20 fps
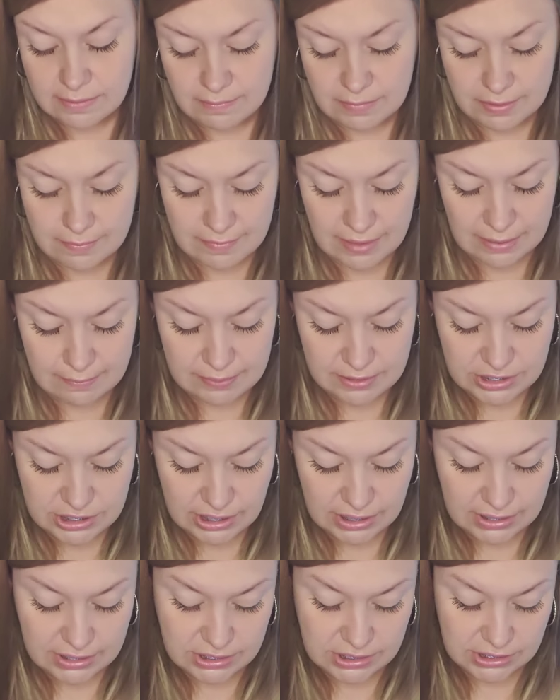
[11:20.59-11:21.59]
but might be
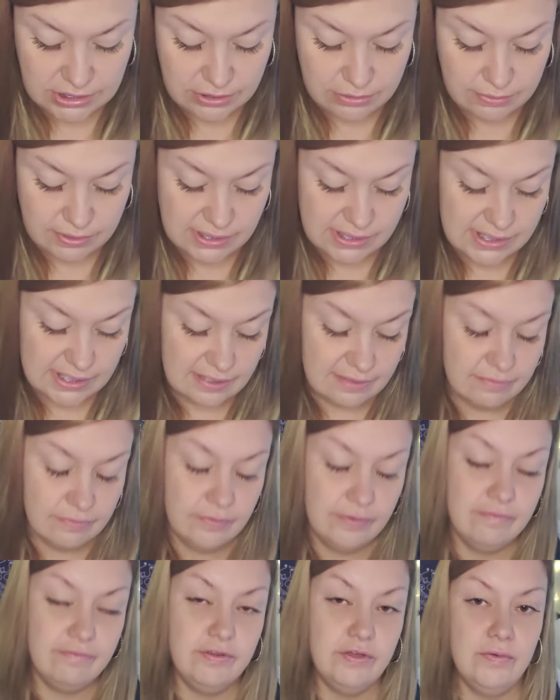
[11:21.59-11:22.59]
challenging to receive.
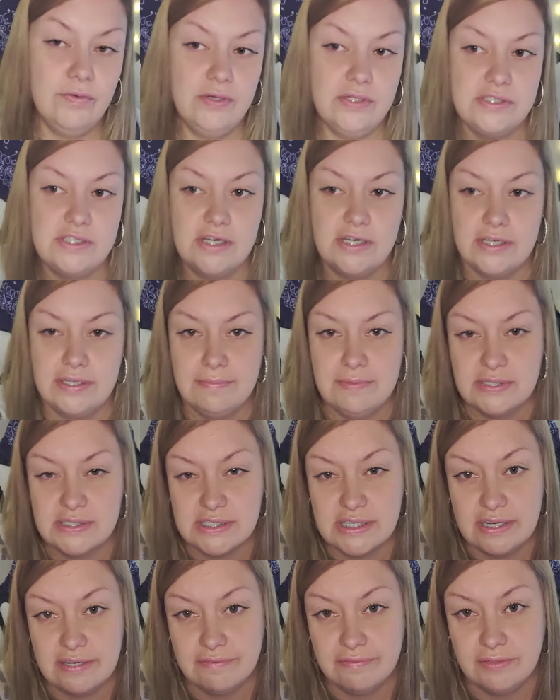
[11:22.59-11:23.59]
Review all
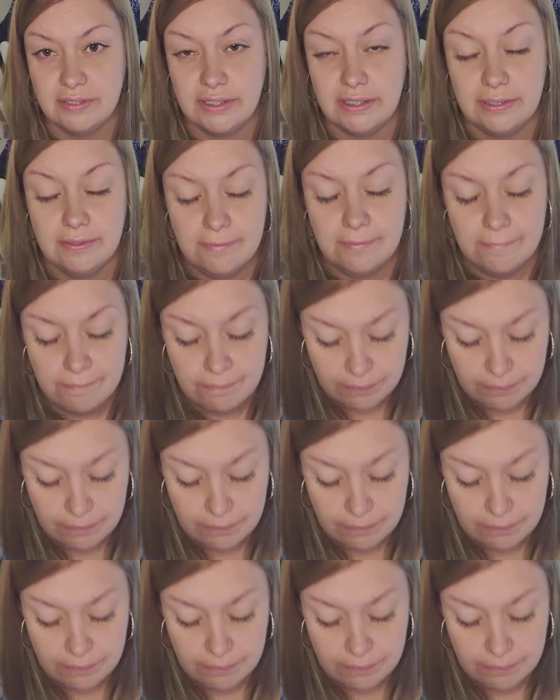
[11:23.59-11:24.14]
documents carefully.